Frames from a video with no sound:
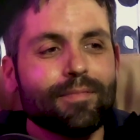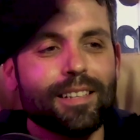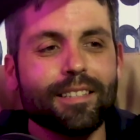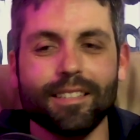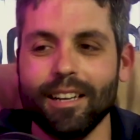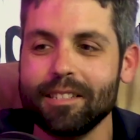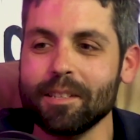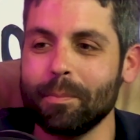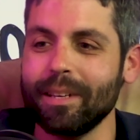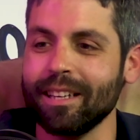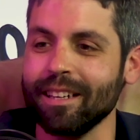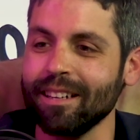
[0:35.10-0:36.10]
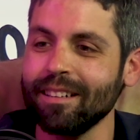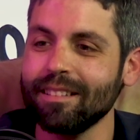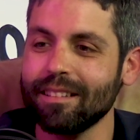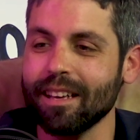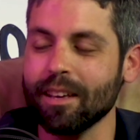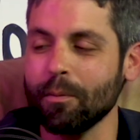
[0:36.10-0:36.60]
It's nice to be here.
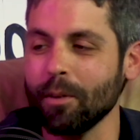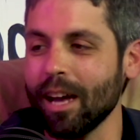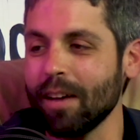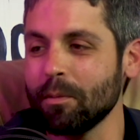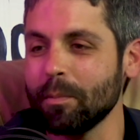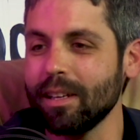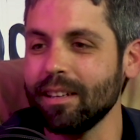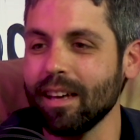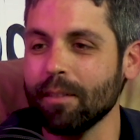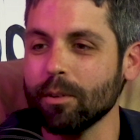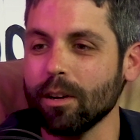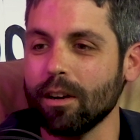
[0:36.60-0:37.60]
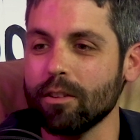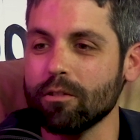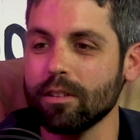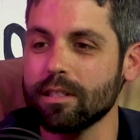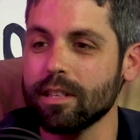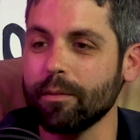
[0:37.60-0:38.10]
Thank you for having me after
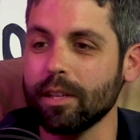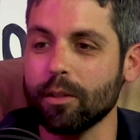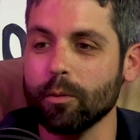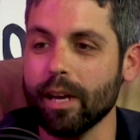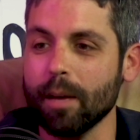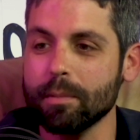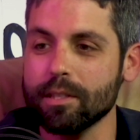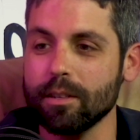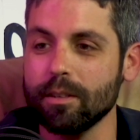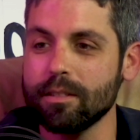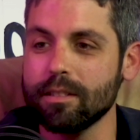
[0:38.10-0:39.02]
173 episodes.